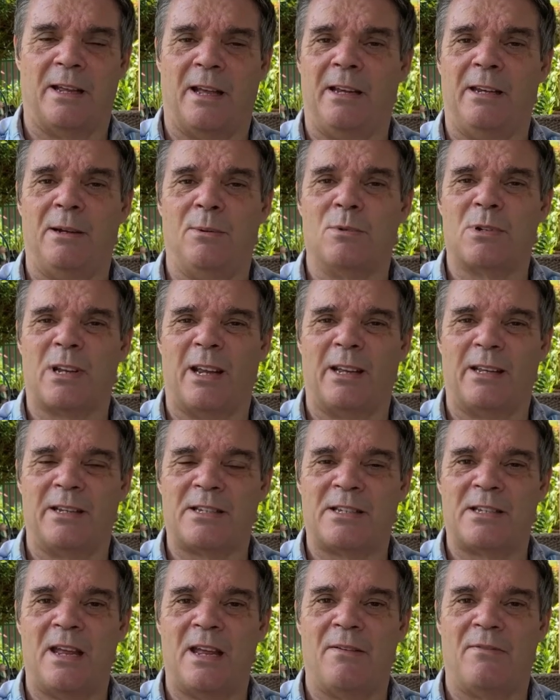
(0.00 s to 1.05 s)
And it was like a
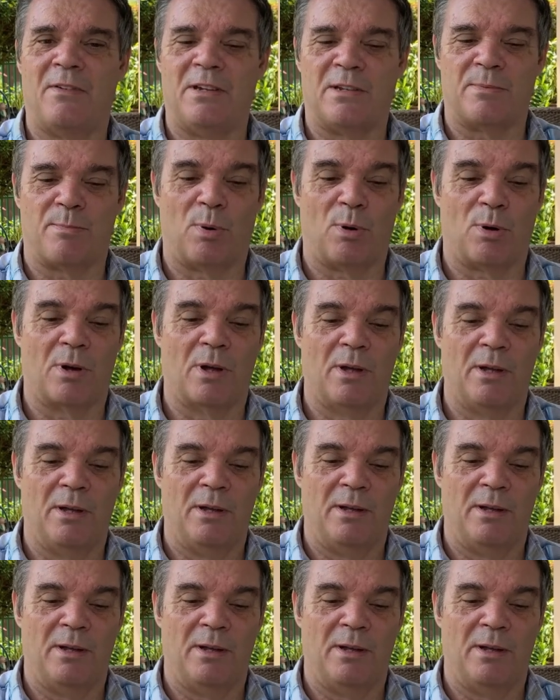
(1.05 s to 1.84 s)
savings book.